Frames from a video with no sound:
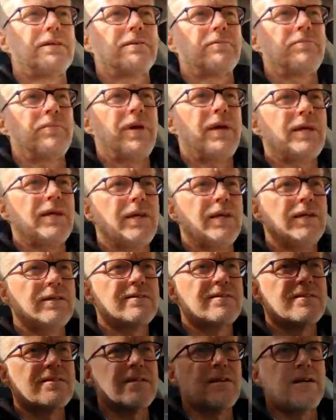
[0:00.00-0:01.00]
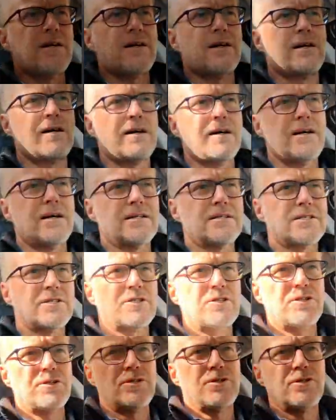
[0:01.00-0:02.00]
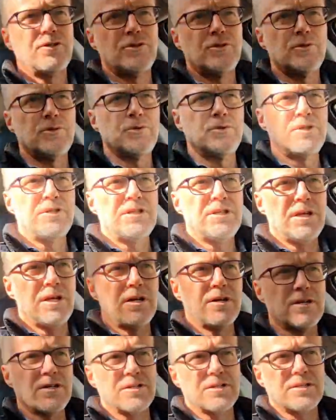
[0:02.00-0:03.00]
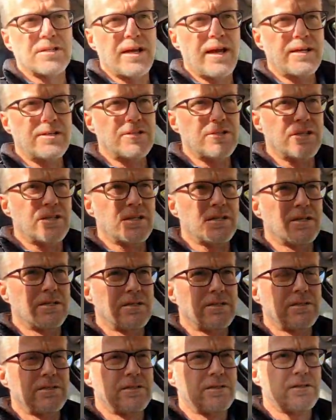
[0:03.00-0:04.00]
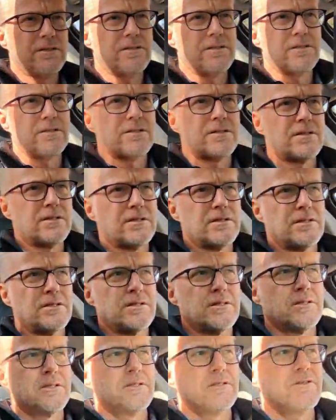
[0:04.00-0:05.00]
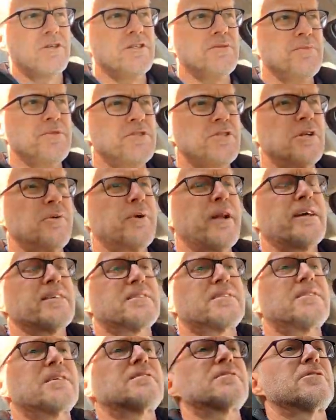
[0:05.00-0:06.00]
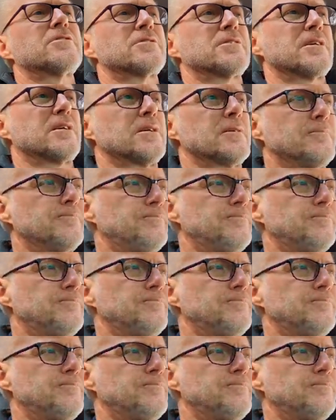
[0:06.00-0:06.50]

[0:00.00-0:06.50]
Made it 2 years. Actually, transmission went out 6 years ago.